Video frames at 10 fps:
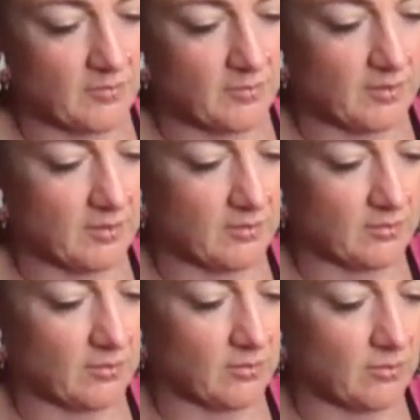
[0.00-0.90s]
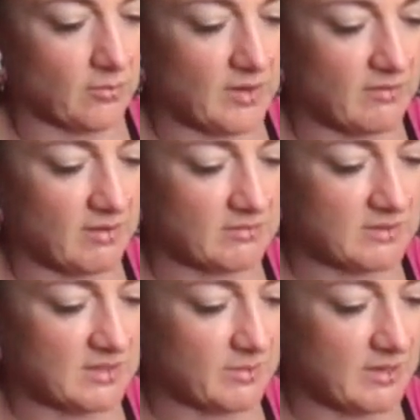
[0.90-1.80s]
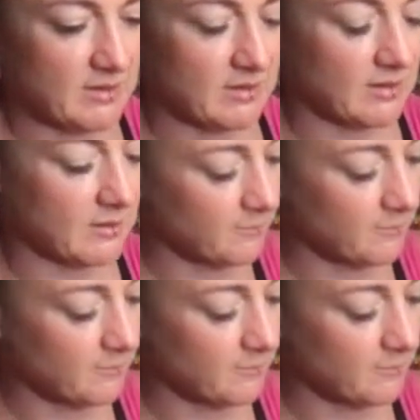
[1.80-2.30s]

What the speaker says: This one goes all the way around to the back.